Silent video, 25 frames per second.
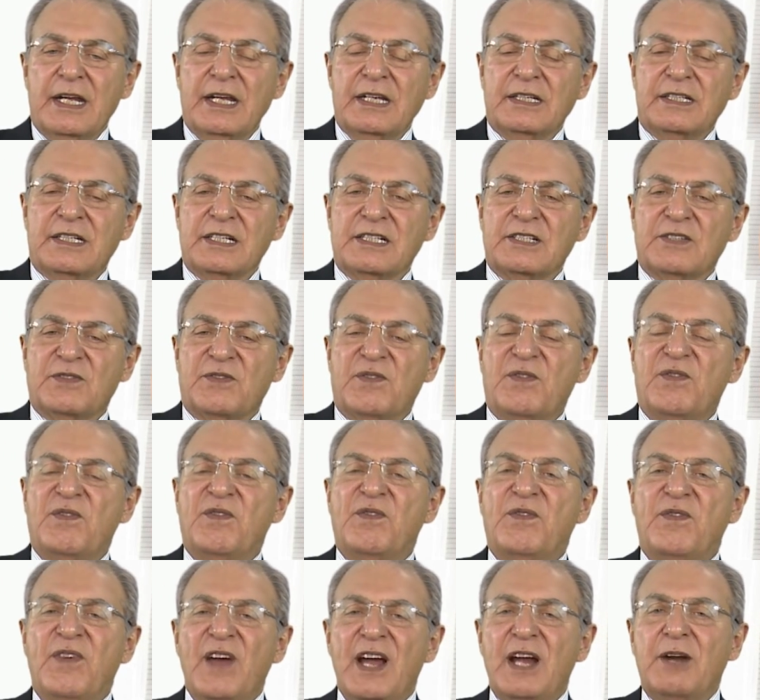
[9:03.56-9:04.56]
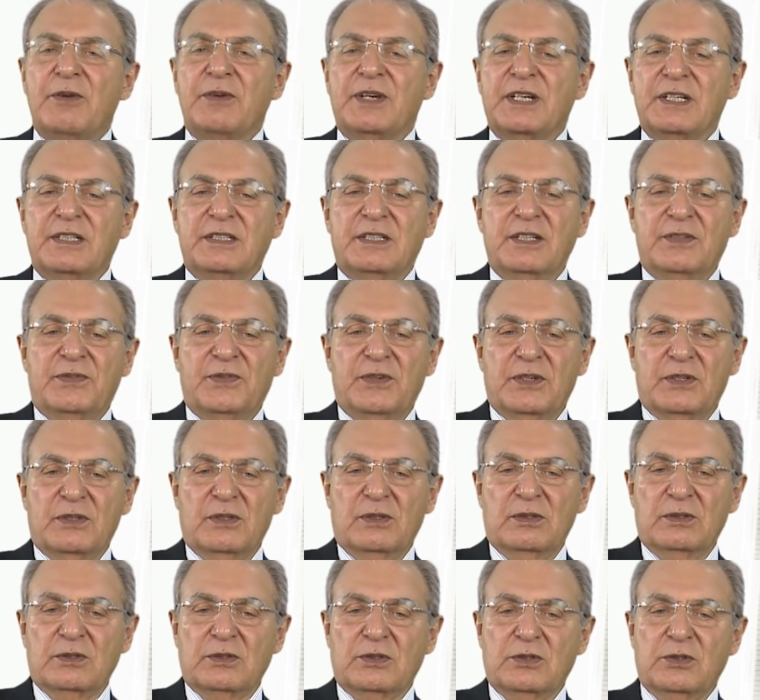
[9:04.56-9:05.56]
it is very
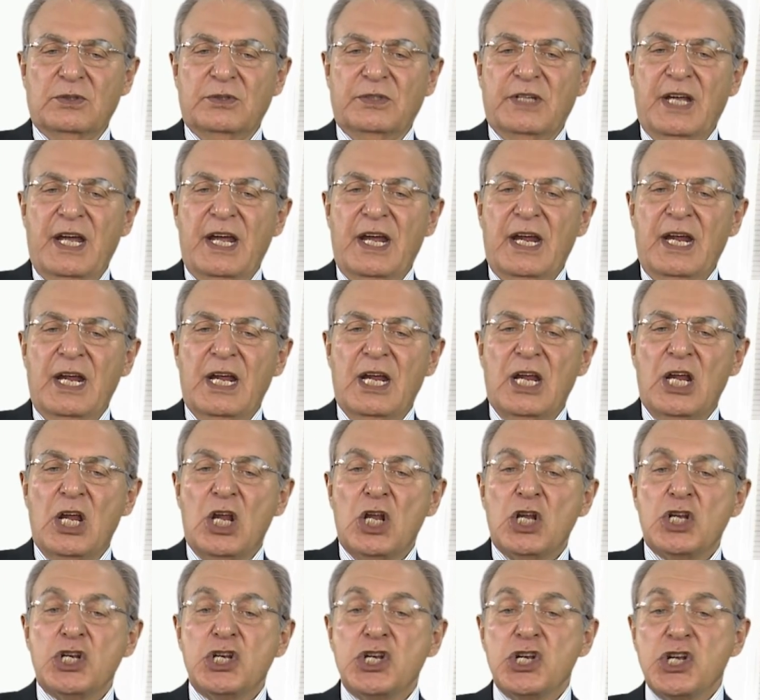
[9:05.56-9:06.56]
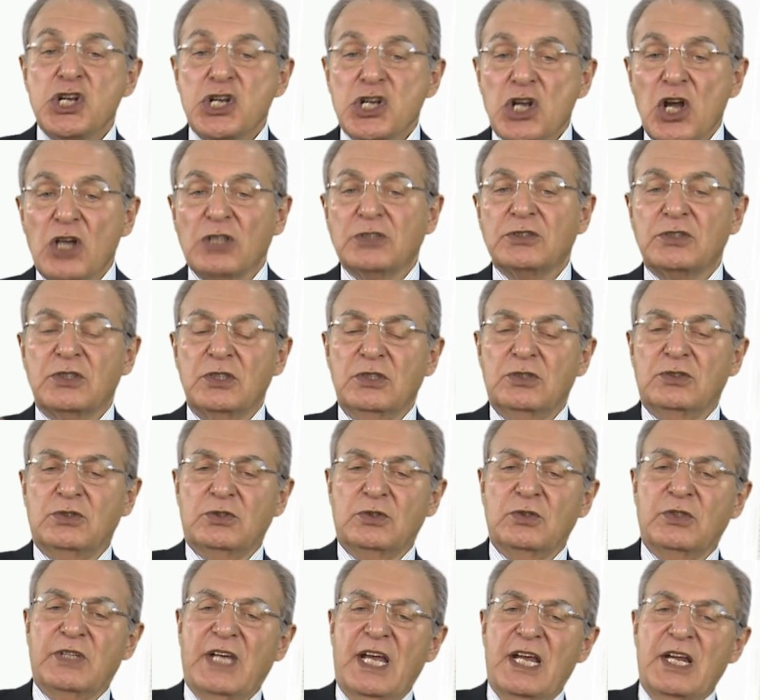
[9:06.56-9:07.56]
difficult today not
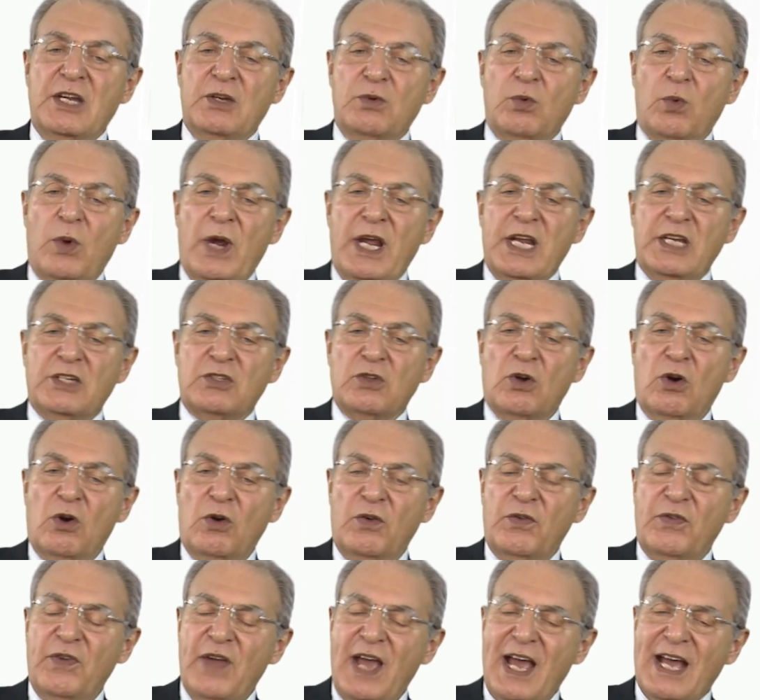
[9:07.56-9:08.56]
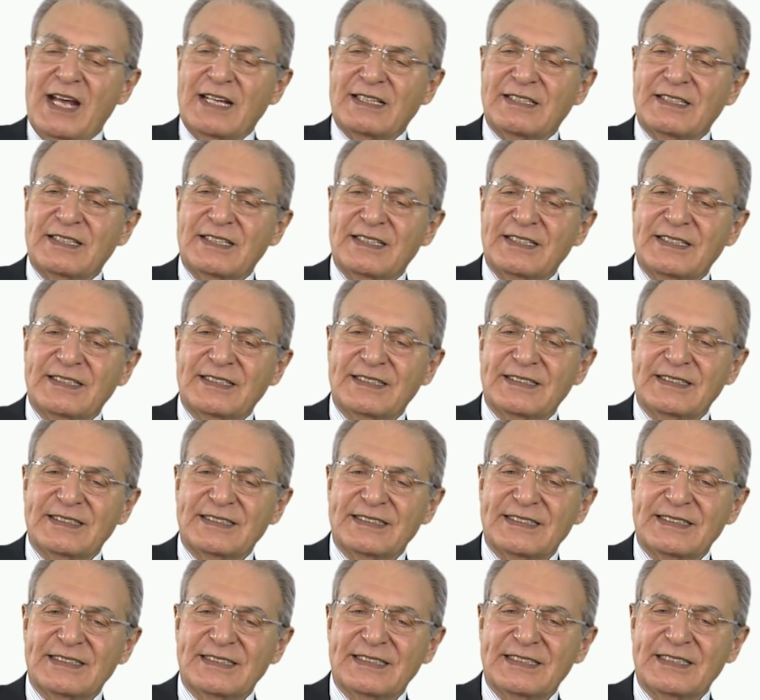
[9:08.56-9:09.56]
to gain weight or fat.
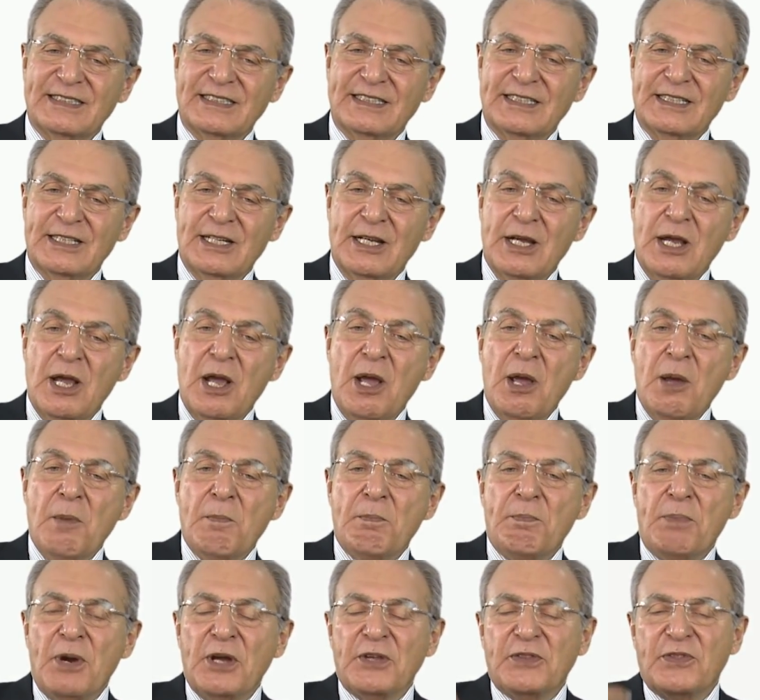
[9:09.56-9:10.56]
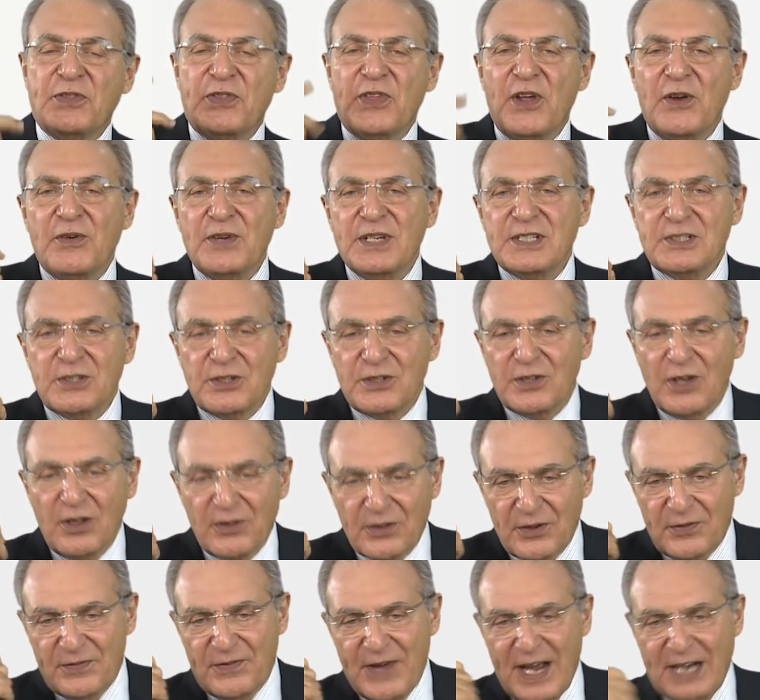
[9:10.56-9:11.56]
But there is
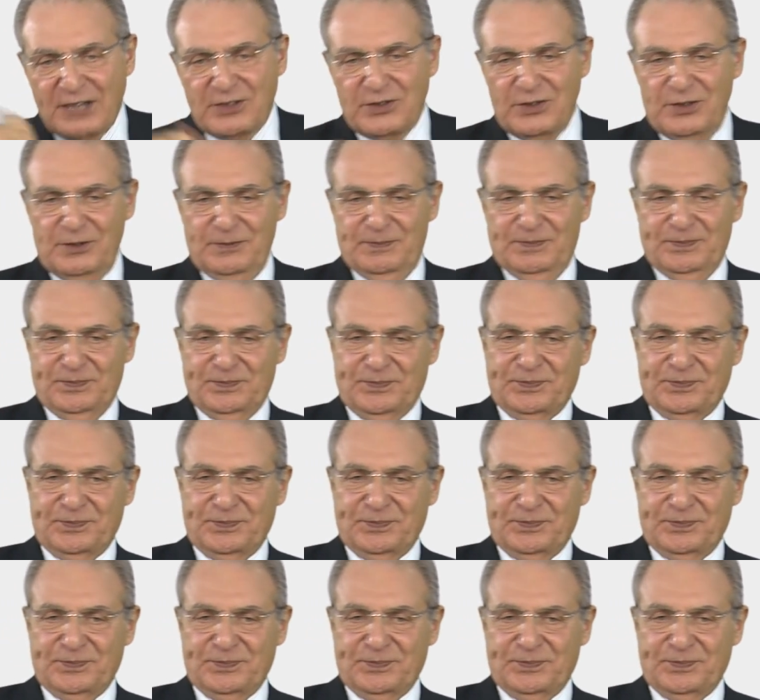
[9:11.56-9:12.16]
another factor.